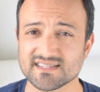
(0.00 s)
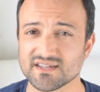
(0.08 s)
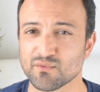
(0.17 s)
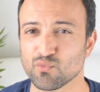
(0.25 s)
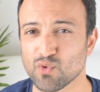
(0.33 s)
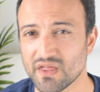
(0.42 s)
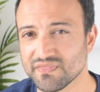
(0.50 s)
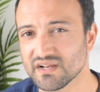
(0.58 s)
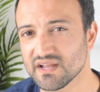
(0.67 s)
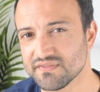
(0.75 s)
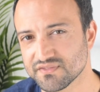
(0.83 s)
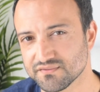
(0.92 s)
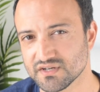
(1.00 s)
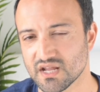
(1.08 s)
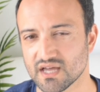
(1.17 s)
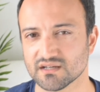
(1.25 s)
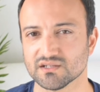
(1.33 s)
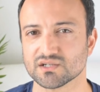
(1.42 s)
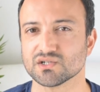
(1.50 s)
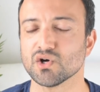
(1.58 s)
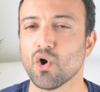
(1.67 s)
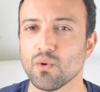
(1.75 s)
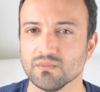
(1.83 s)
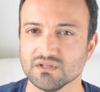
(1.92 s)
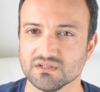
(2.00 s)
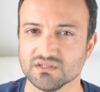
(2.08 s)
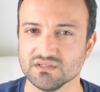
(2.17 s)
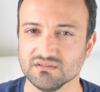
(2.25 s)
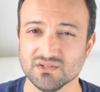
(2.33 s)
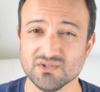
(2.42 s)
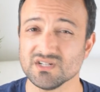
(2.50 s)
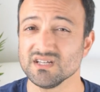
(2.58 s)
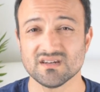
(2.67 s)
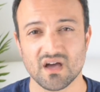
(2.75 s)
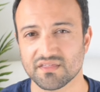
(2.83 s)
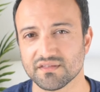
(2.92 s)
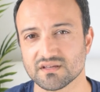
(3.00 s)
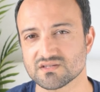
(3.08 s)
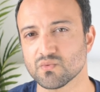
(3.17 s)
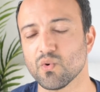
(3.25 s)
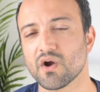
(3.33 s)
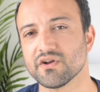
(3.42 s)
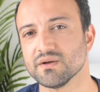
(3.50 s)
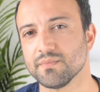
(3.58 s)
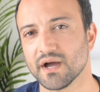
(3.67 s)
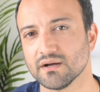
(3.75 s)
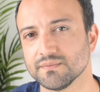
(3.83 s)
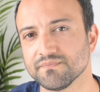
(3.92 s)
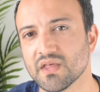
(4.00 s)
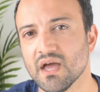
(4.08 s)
that run the length of a nail are common and usually nothing to worry about.